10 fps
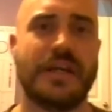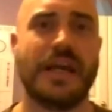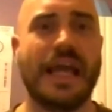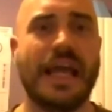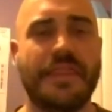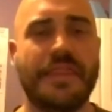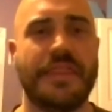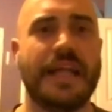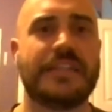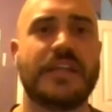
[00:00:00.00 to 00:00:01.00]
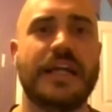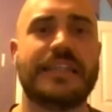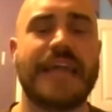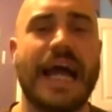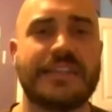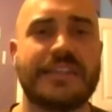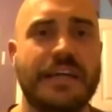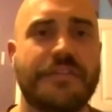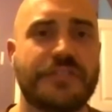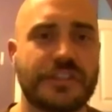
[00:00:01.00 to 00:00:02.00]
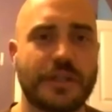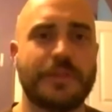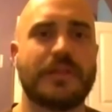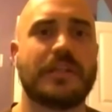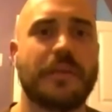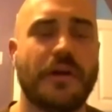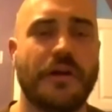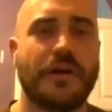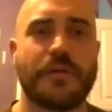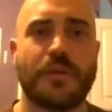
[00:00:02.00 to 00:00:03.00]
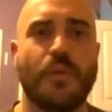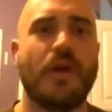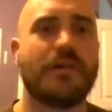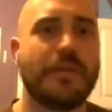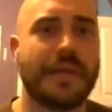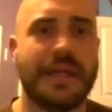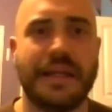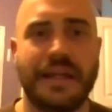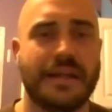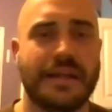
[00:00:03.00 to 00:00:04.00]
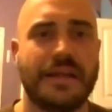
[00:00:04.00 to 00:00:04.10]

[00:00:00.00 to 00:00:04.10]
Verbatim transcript: And yeah. it's it's as if, just like we talked about earlier with welcoming it in,